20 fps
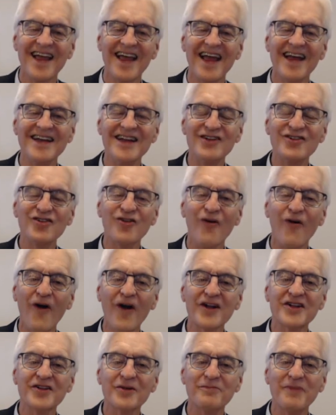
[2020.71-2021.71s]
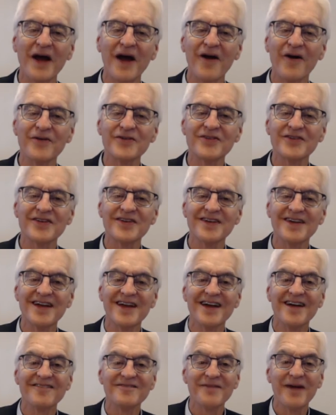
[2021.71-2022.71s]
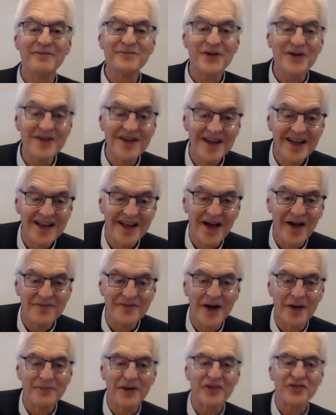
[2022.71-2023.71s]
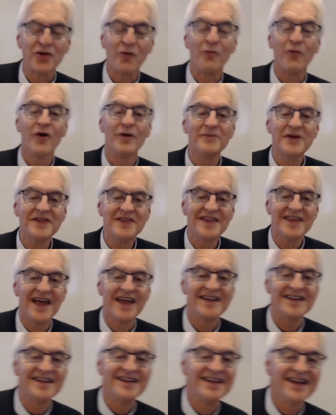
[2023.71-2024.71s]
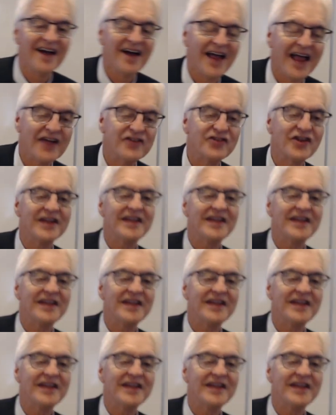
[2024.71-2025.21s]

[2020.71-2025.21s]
and he talked about, remember, uh, about the woman that, ne- and